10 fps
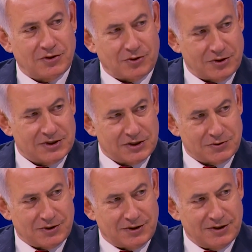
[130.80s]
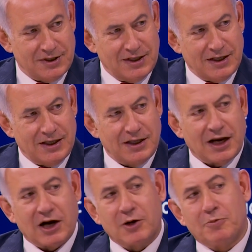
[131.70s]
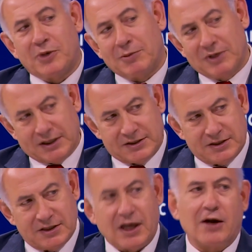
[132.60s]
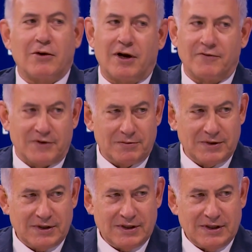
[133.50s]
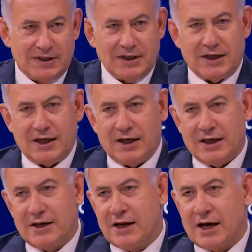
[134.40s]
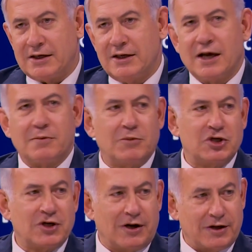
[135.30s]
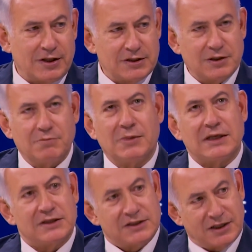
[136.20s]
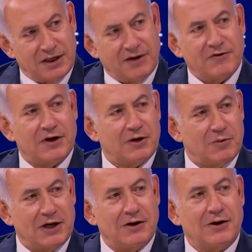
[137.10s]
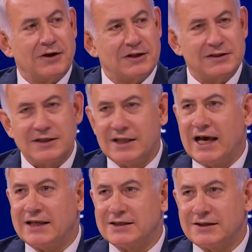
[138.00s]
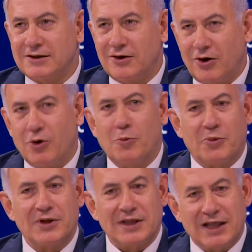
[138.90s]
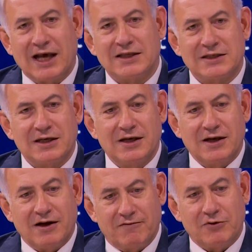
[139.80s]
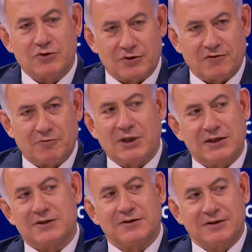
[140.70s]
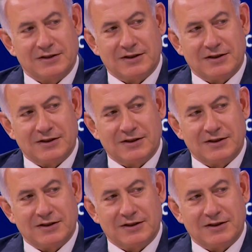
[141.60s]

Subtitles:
towards Israel in the Arab publics. Not all of them, and not yet majorities, but significant minorities. That's hope. That's a future of peace.